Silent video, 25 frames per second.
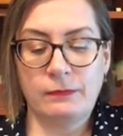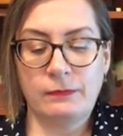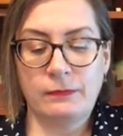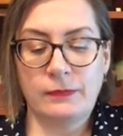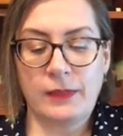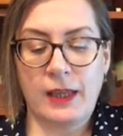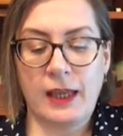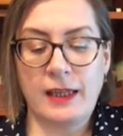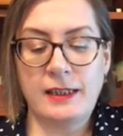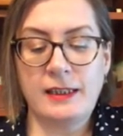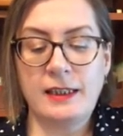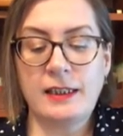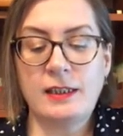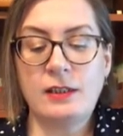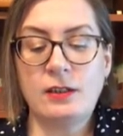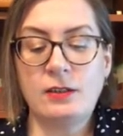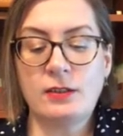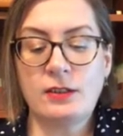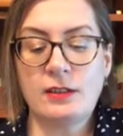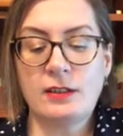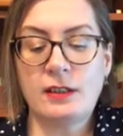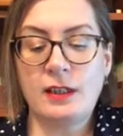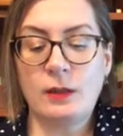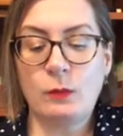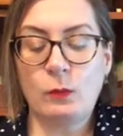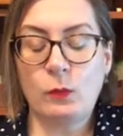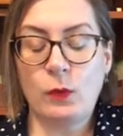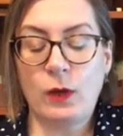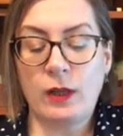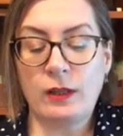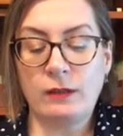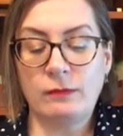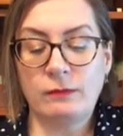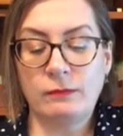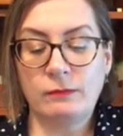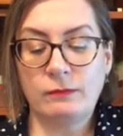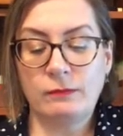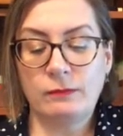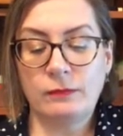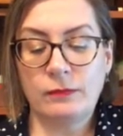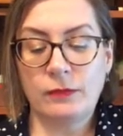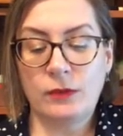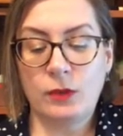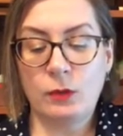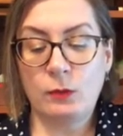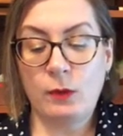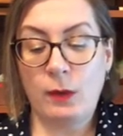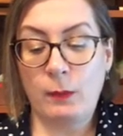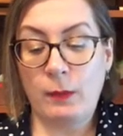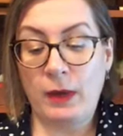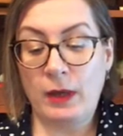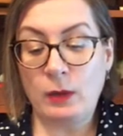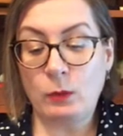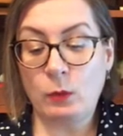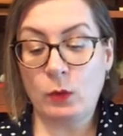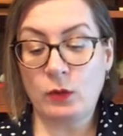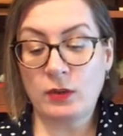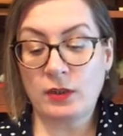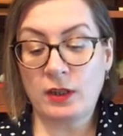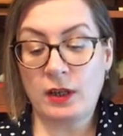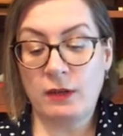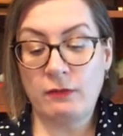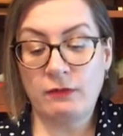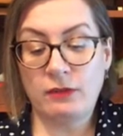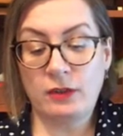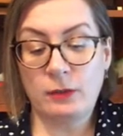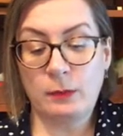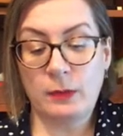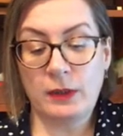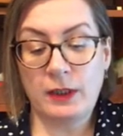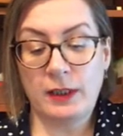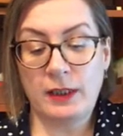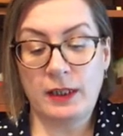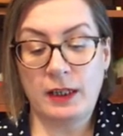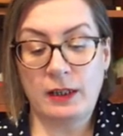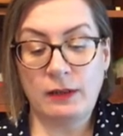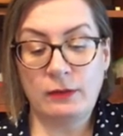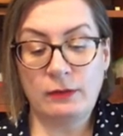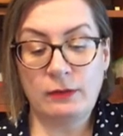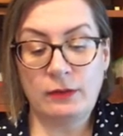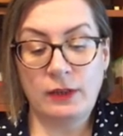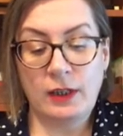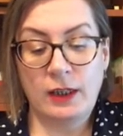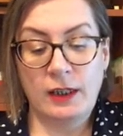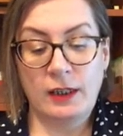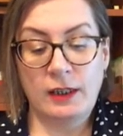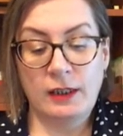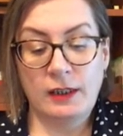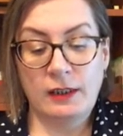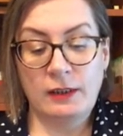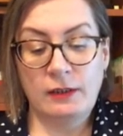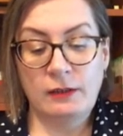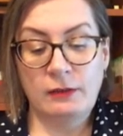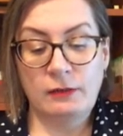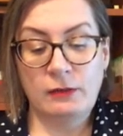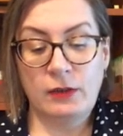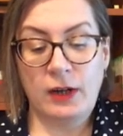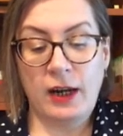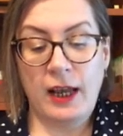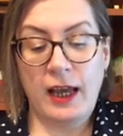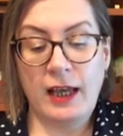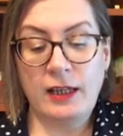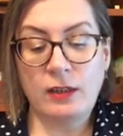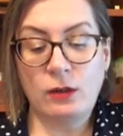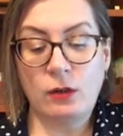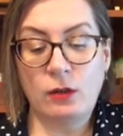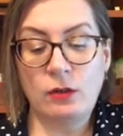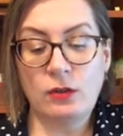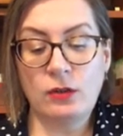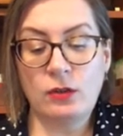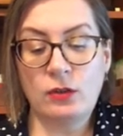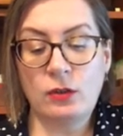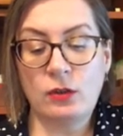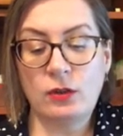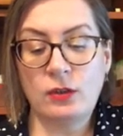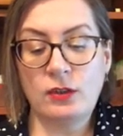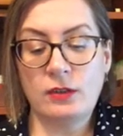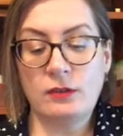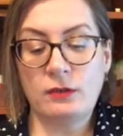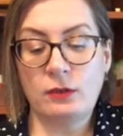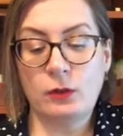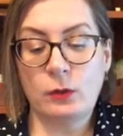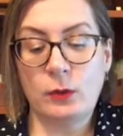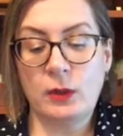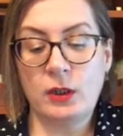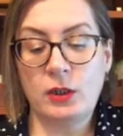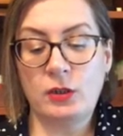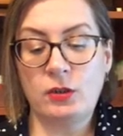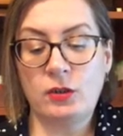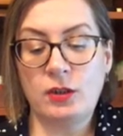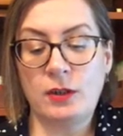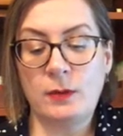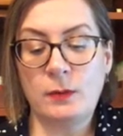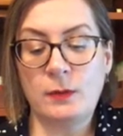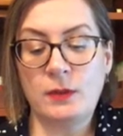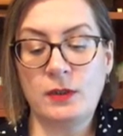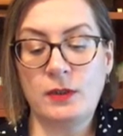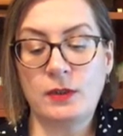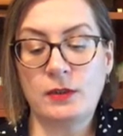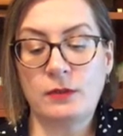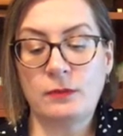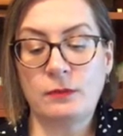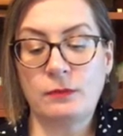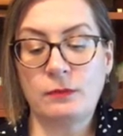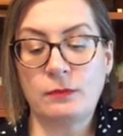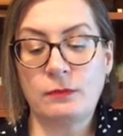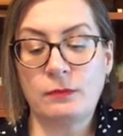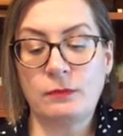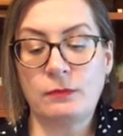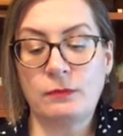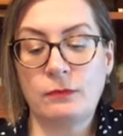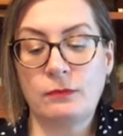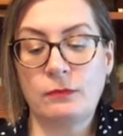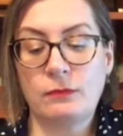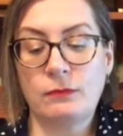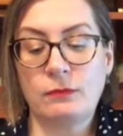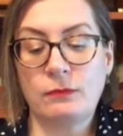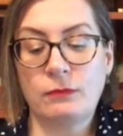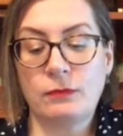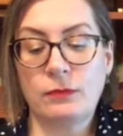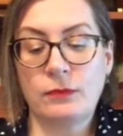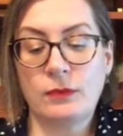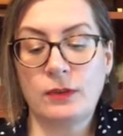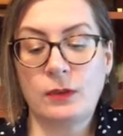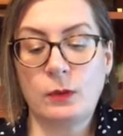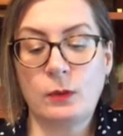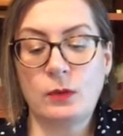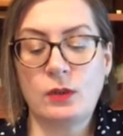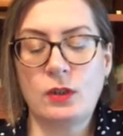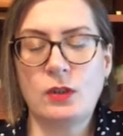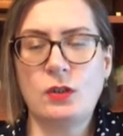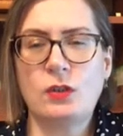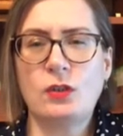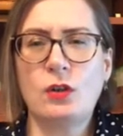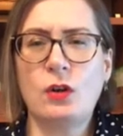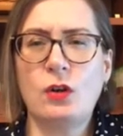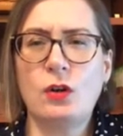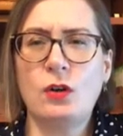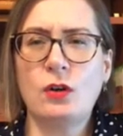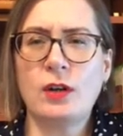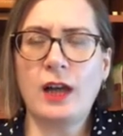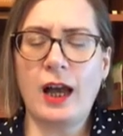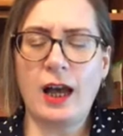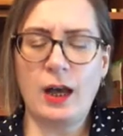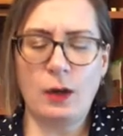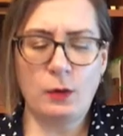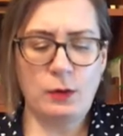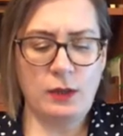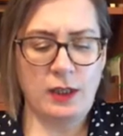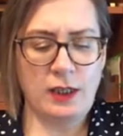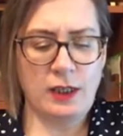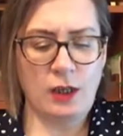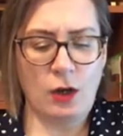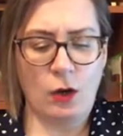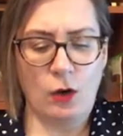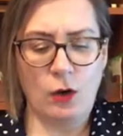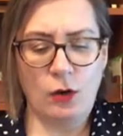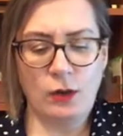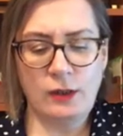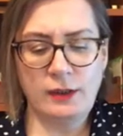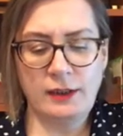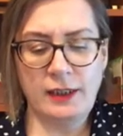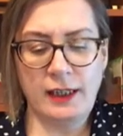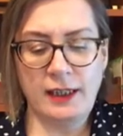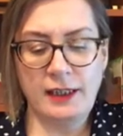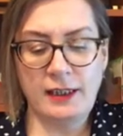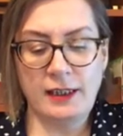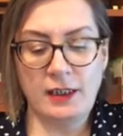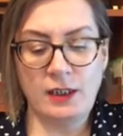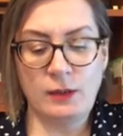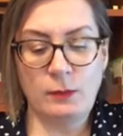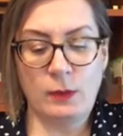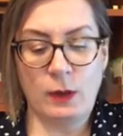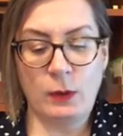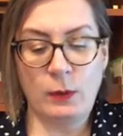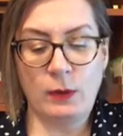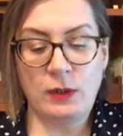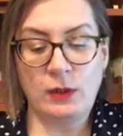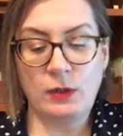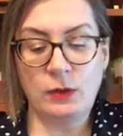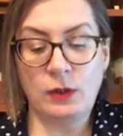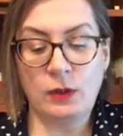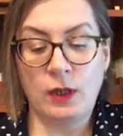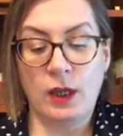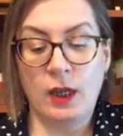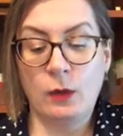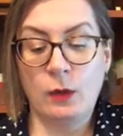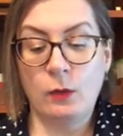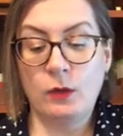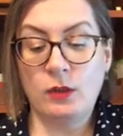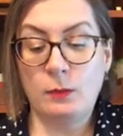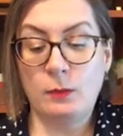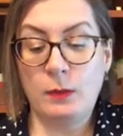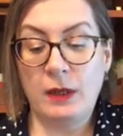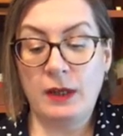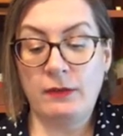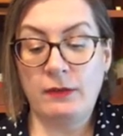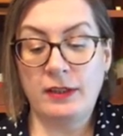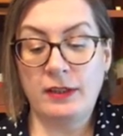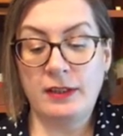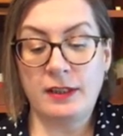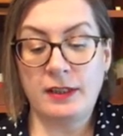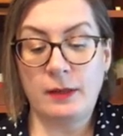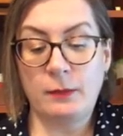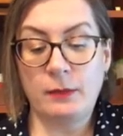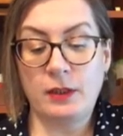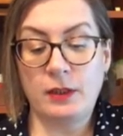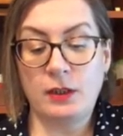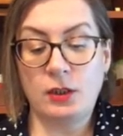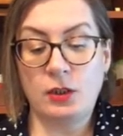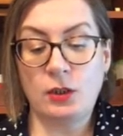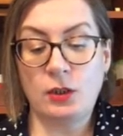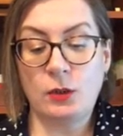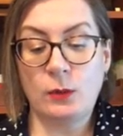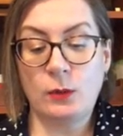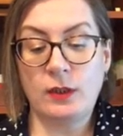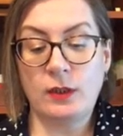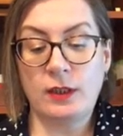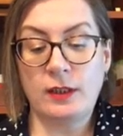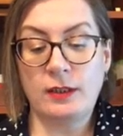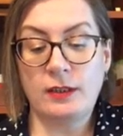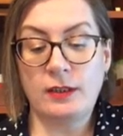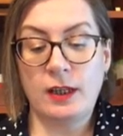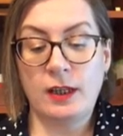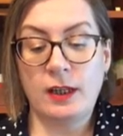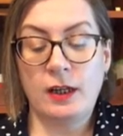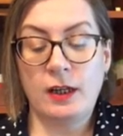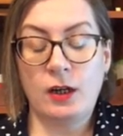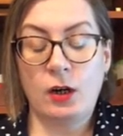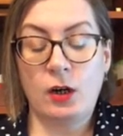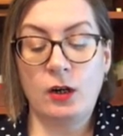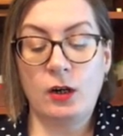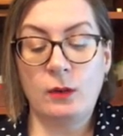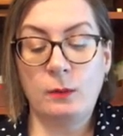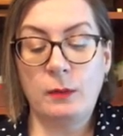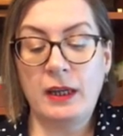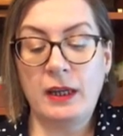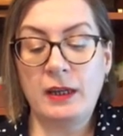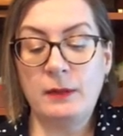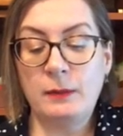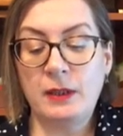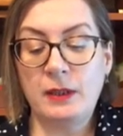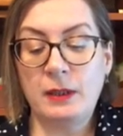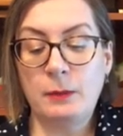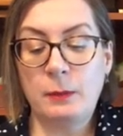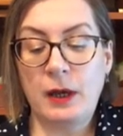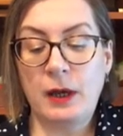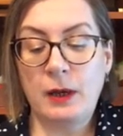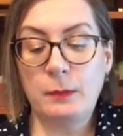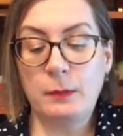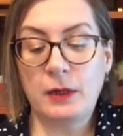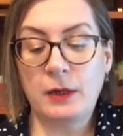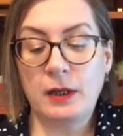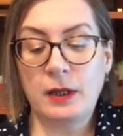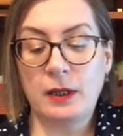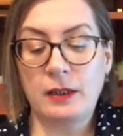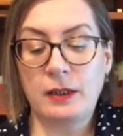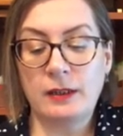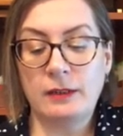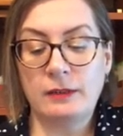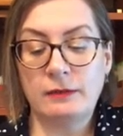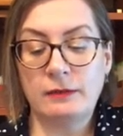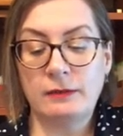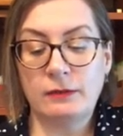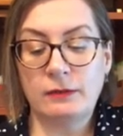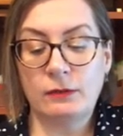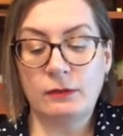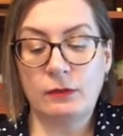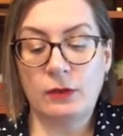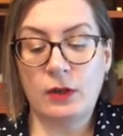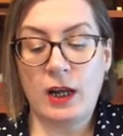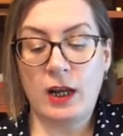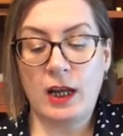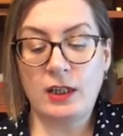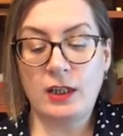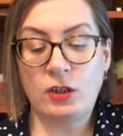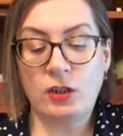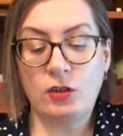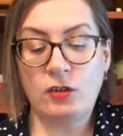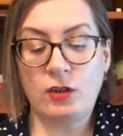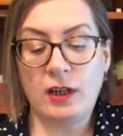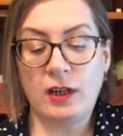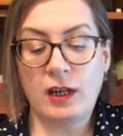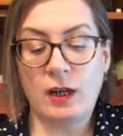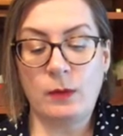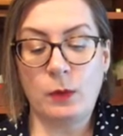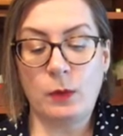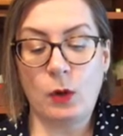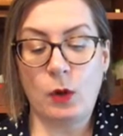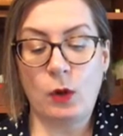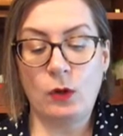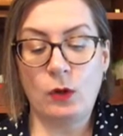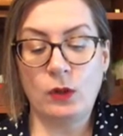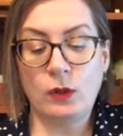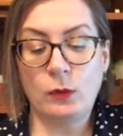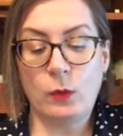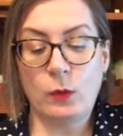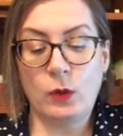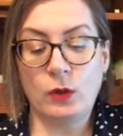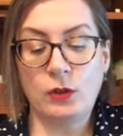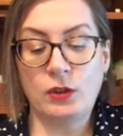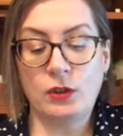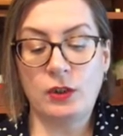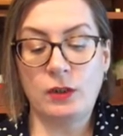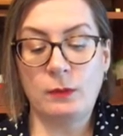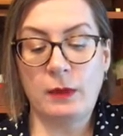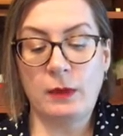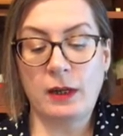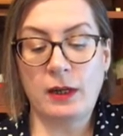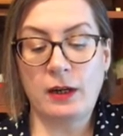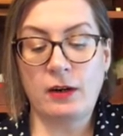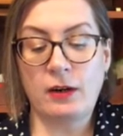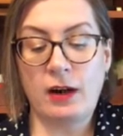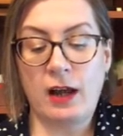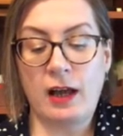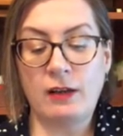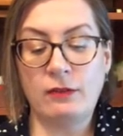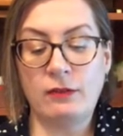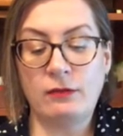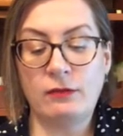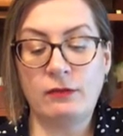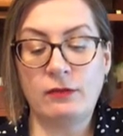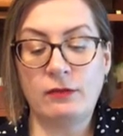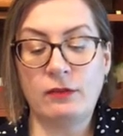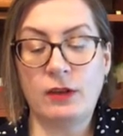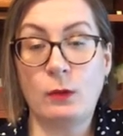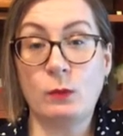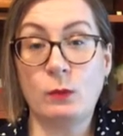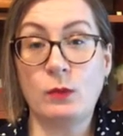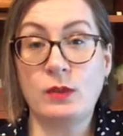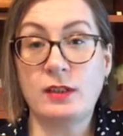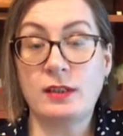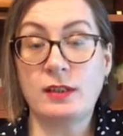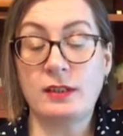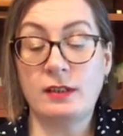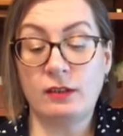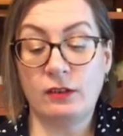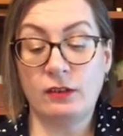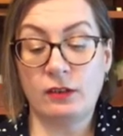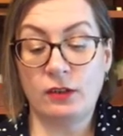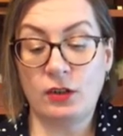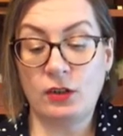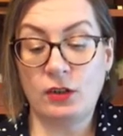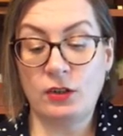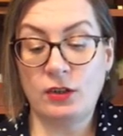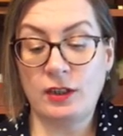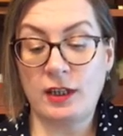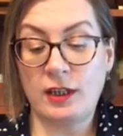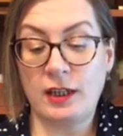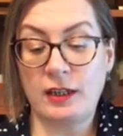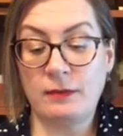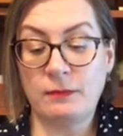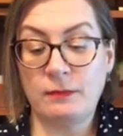I did not sleep well, though my bed was comfortable enough, for I had all sorts of queer dreams. There was a dog howling all night under my window, which may have had something to do with it, or it may have been the paprika, for I had to drink up all the water in my carafe and was still thirsty.